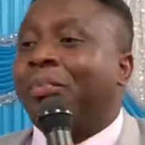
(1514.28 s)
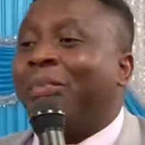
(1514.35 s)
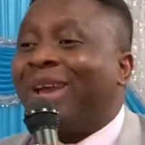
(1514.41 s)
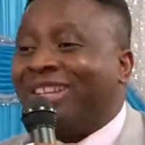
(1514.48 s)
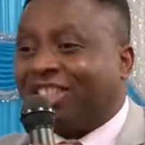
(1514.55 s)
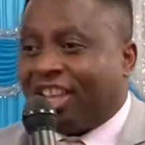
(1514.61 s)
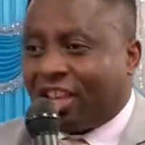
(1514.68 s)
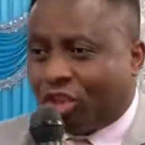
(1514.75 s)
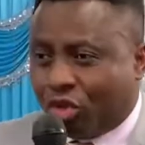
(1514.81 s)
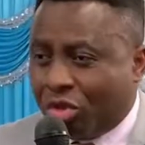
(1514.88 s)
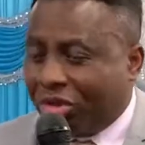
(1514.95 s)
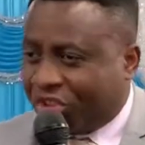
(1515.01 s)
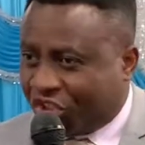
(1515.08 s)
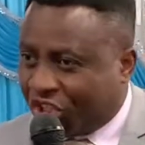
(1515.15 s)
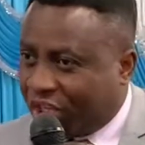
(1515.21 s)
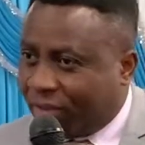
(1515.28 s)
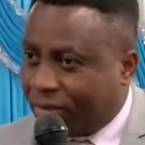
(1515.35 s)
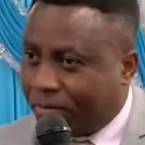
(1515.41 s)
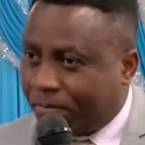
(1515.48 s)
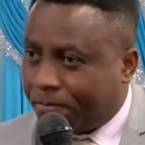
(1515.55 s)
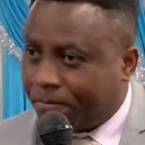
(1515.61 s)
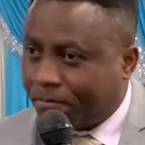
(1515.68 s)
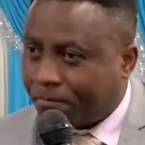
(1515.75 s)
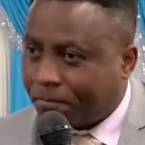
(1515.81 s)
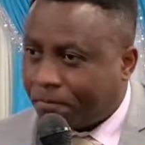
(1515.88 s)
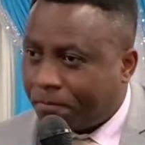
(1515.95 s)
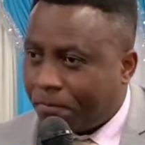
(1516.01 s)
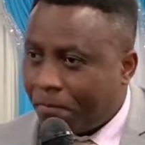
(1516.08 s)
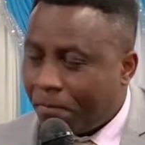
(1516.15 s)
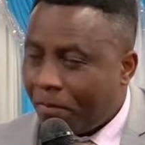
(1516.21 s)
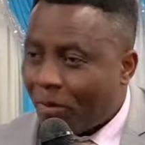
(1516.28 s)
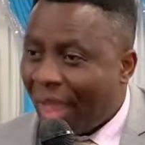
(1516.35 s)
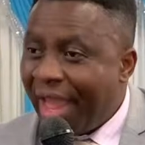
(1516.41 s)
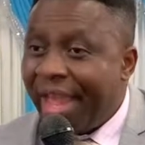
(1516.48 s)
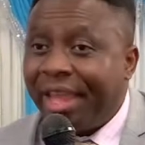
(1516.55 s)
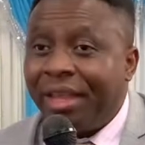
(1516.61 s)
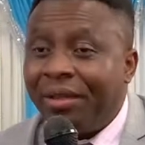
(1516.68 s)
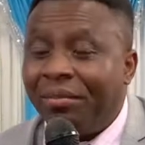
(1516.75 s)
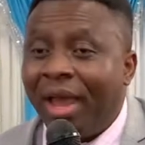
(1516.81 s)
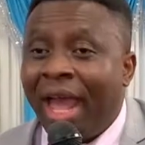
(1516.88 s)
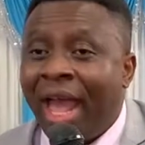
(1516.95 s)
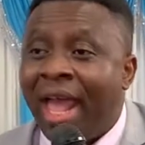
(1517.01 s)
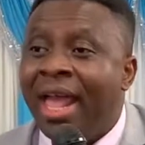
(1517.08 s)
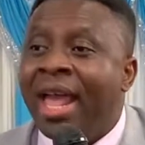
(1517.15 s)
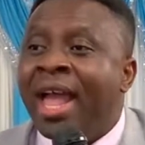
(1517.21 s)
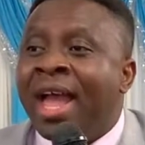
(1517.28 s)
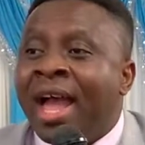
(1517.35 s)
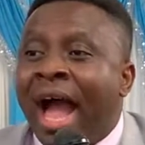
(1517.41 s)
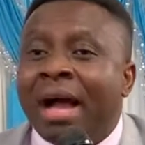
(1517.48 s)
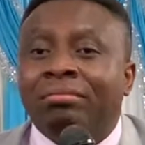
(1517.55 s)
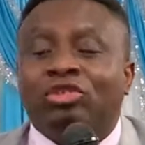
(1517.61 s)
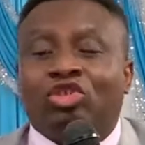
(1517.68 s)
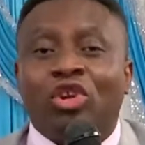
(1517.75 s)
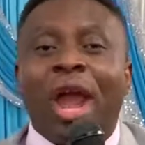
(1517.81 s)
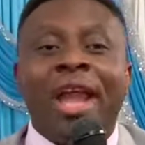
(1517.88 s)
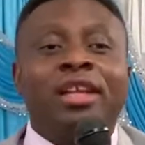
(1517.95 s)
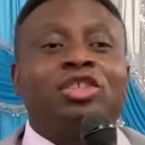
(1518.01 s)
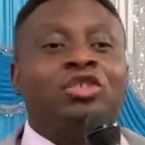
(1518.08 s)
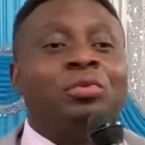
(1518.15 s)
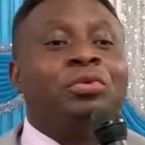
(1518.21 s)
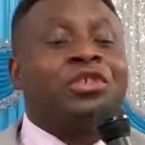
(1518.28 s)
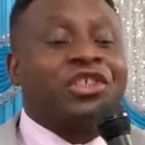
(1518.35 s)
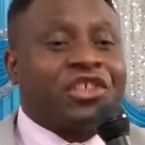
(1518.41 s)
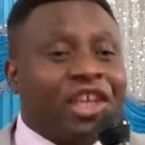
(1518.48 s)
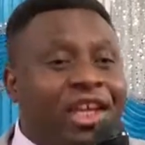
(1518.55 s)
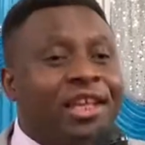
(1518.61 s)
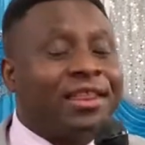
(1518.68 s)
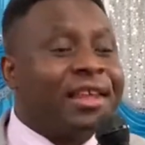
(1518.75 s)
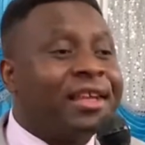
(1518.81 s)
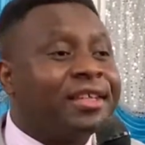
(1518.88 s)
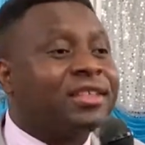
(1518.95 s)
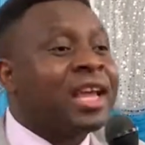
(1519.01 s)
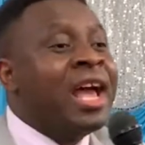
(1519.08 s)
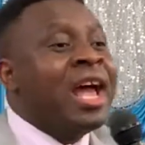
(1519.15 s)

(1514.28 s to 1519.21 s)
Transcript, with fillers: persecution. Amen. I'm trying to see this